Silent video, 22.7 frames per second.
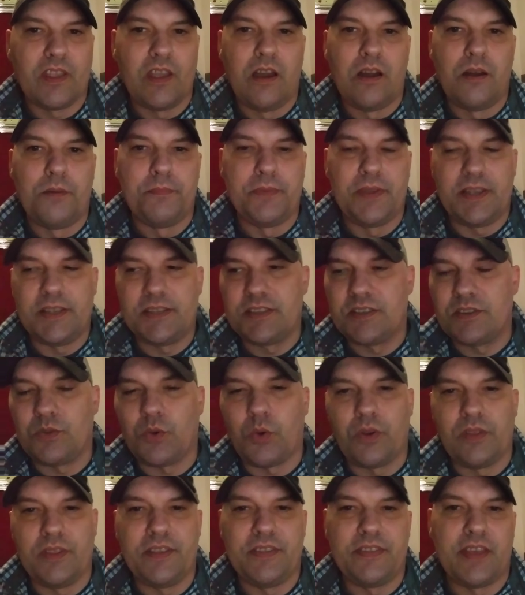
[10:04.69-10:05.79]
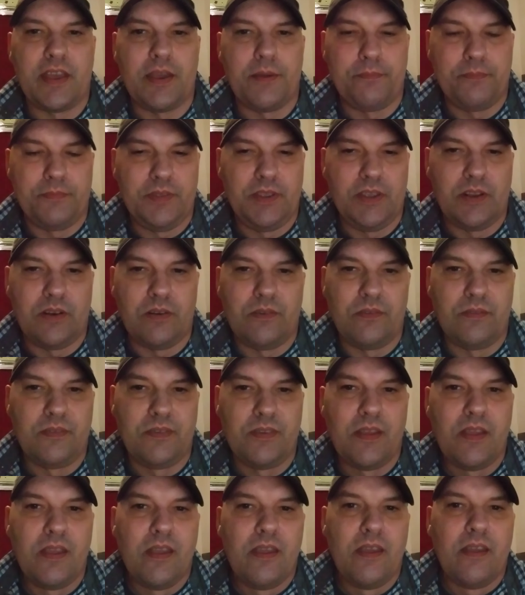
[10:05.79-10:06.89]
Um, it's totally them, you know.
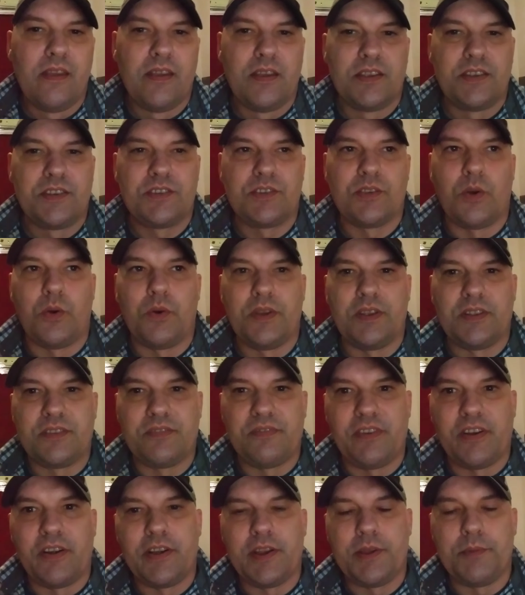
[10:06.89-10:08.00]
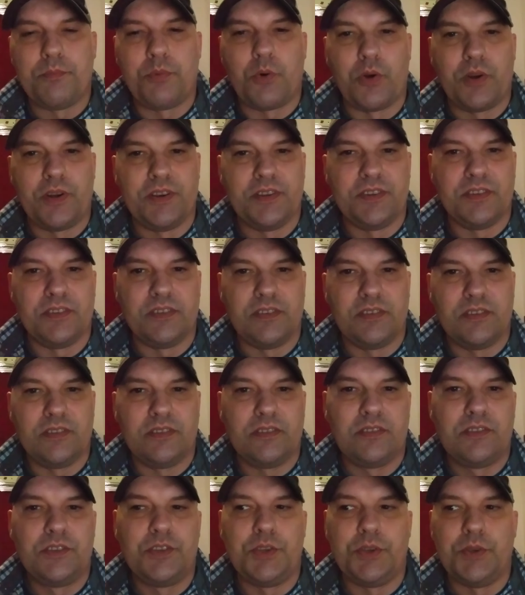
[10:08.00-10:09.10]
So it's very important
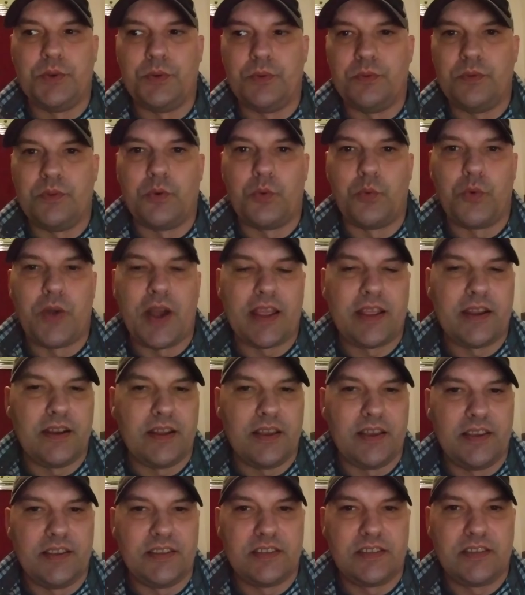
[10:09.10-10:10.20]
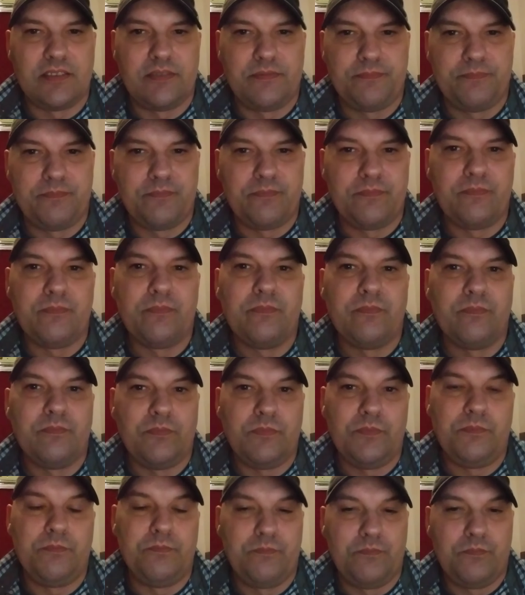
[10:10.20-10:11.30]
to recognize
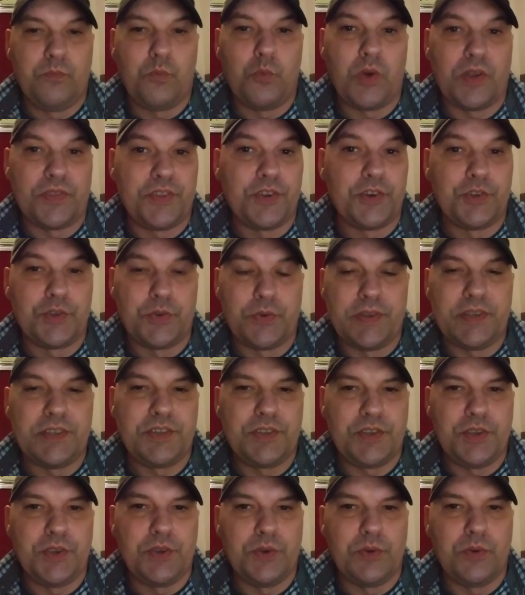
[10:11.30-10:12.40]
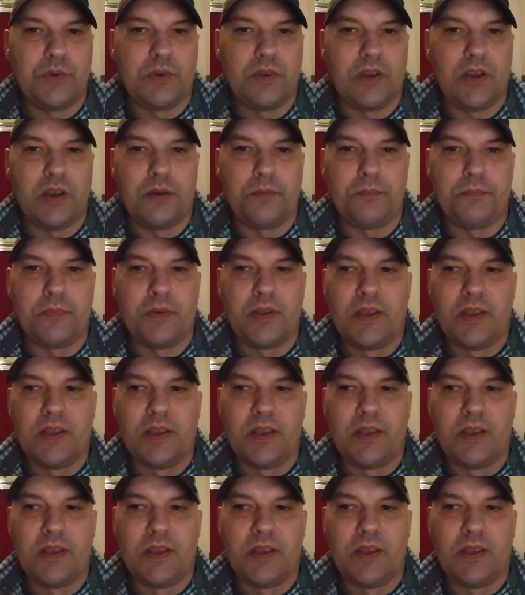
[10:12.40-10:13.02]
what they're doing to you um,